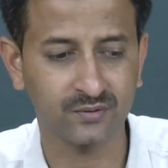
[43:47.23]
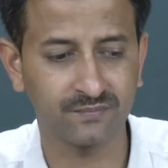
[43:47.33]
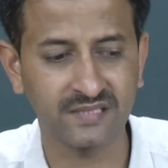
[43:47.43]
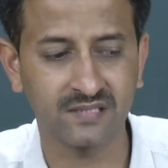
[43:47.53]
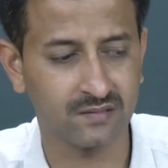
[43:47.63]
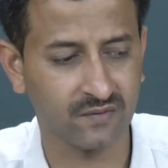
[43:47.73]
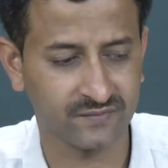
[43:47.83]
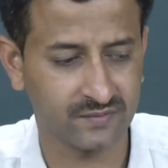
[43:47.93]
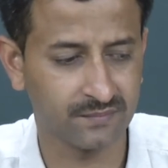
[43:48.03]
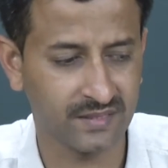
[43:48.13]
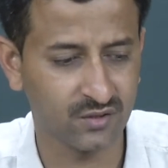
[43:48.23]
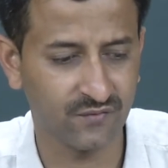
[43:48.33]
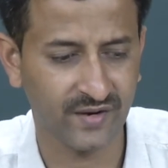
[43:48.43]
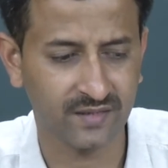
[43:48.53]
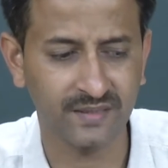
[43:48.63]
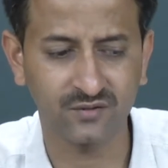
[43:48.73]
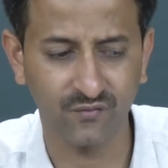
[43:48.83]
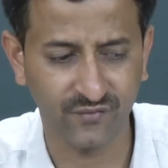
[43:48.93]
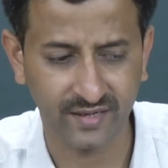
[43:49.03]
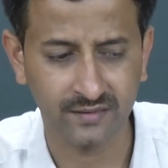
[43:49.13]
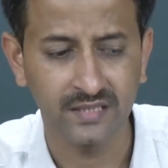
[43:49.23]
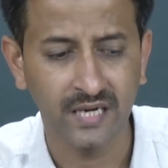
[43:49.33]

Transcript: basis of the Matthew effect